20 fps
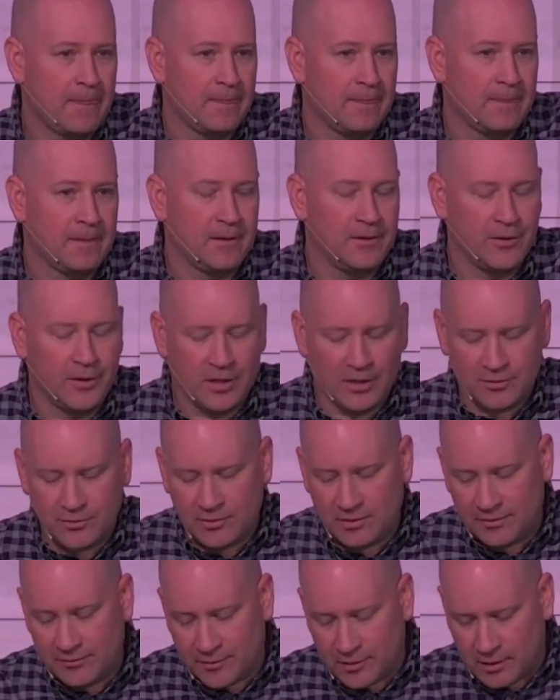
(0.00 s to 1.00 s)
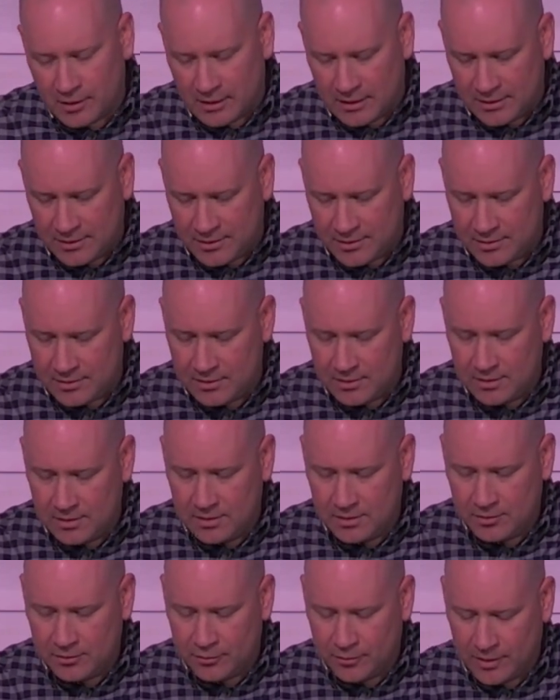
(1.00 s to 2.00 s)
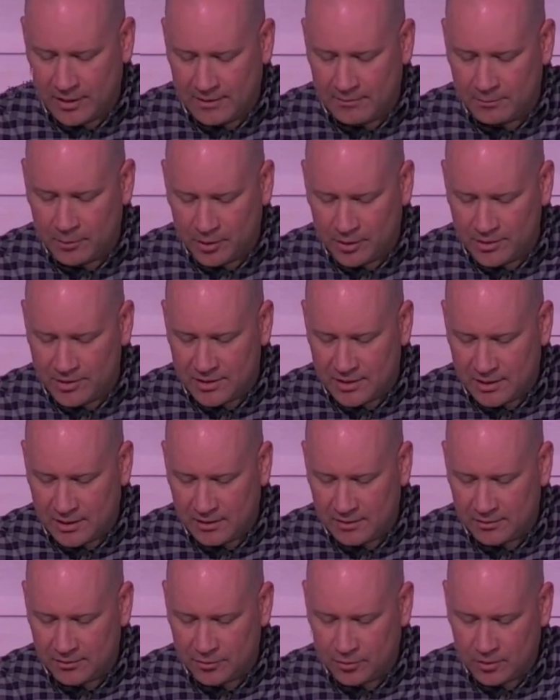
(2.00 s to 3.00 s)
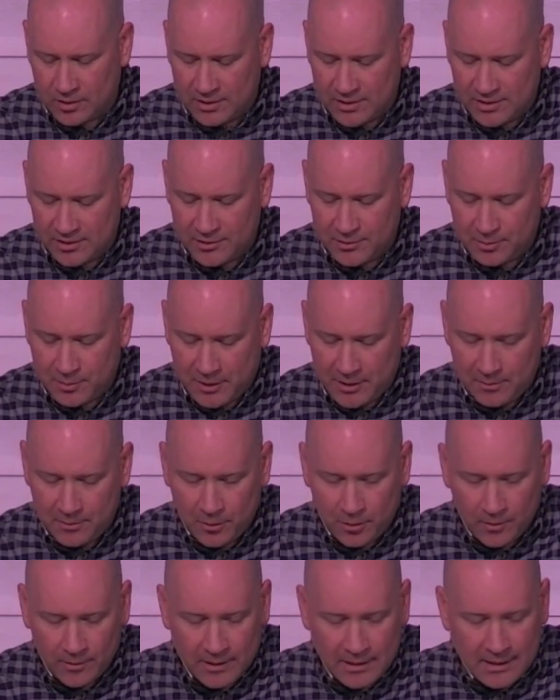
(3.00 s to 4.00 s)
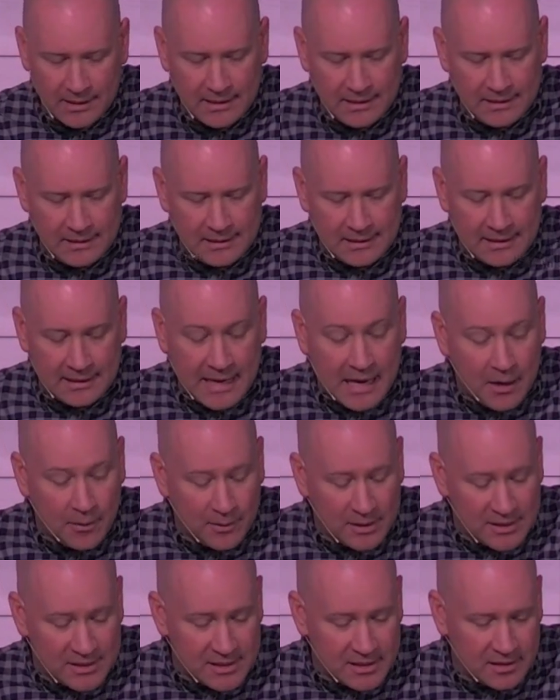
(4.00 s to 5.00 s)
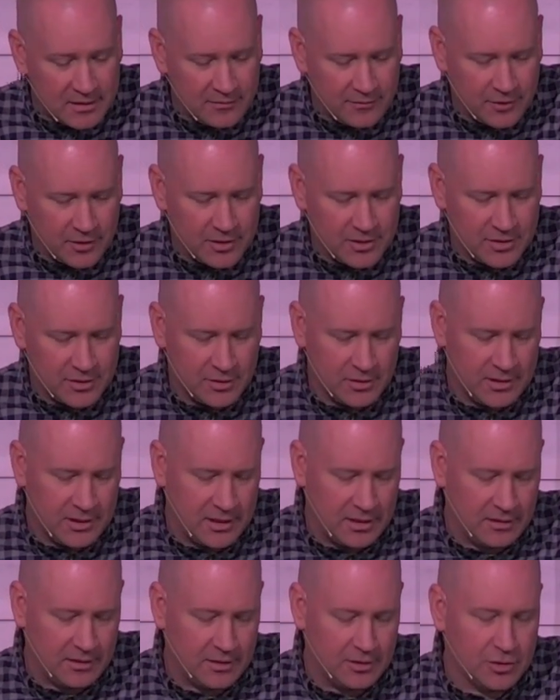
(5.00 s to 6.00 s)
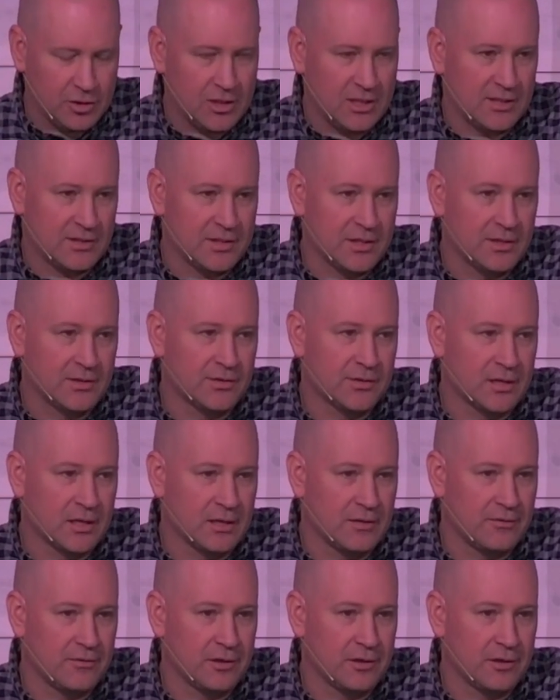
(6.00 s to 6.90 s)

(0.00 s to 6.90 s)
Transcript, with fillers: The doctrine of God's great mercy towards his people. And now we see in verse 13 that Jesus kind of